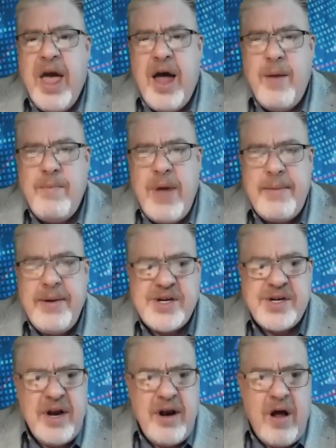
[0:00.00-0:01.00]
Maybe
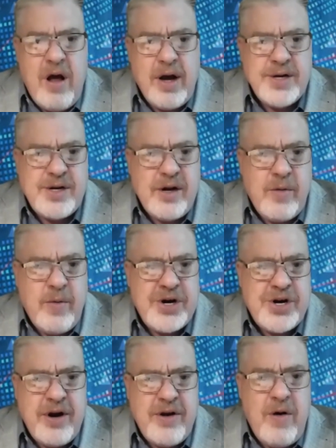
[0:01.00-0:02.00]
just a last
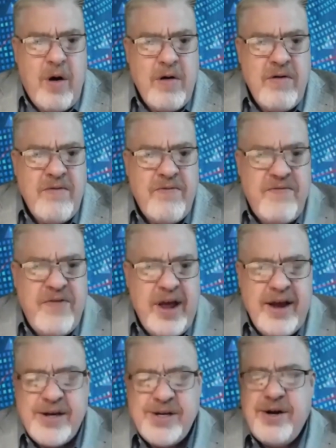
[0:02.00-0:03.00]
question on
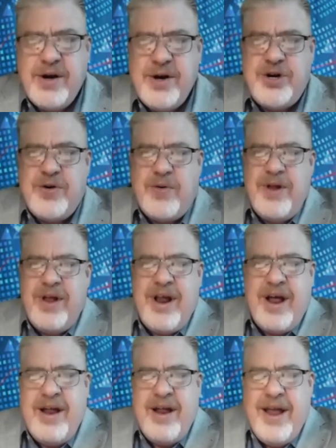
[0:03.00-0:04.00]
fees, Sean,
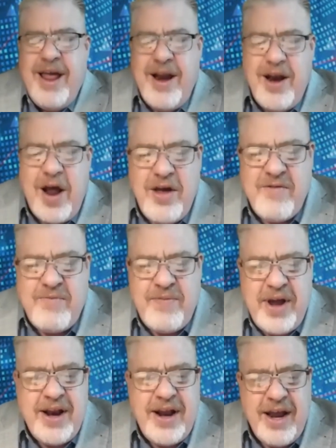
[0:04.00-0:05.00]
and I know you've
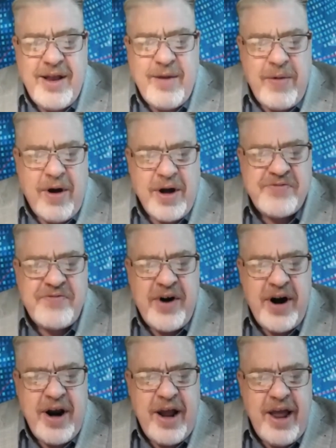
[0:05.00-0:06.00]
been in the past
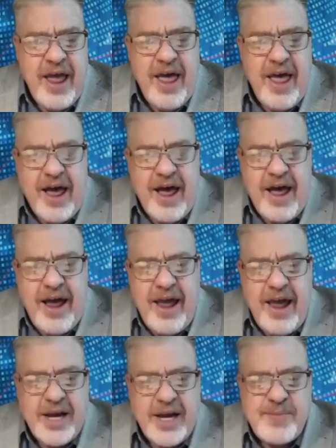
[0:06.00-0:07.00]
very
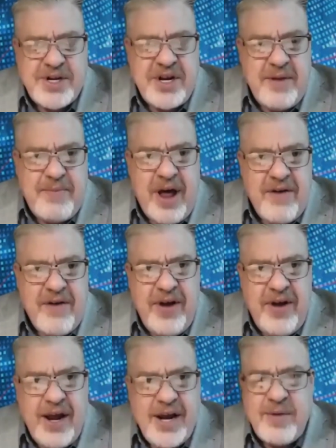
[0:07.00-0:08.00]
explicit about
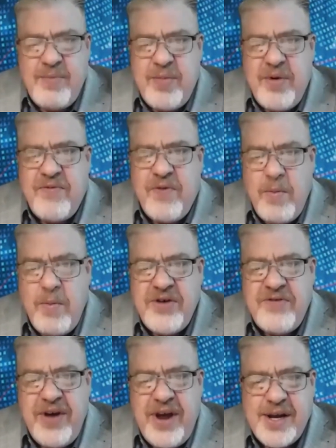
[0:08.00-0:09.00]
fees and
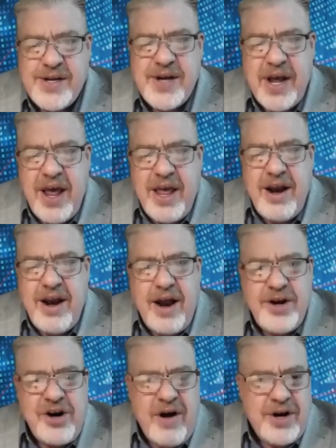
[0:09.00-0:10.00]
performance fees. You
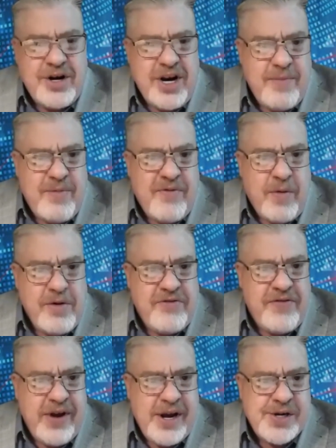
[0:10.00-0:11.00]
don't charge any
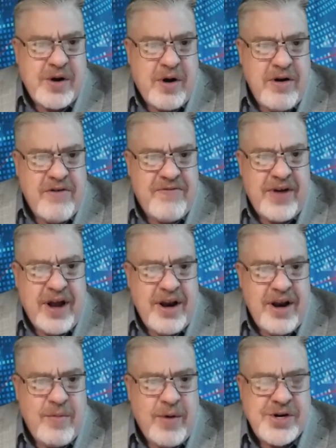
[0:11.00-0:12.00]
performance fees on your
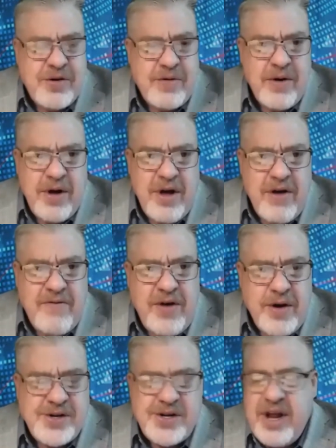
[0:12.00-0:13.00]
fund, and what's your
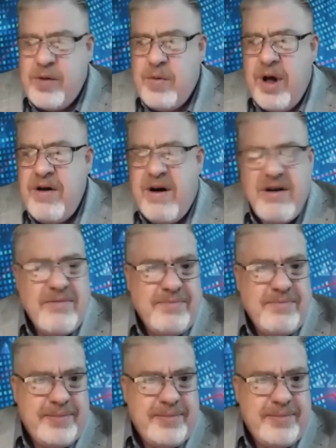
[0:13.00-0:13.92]
views on that? Why not?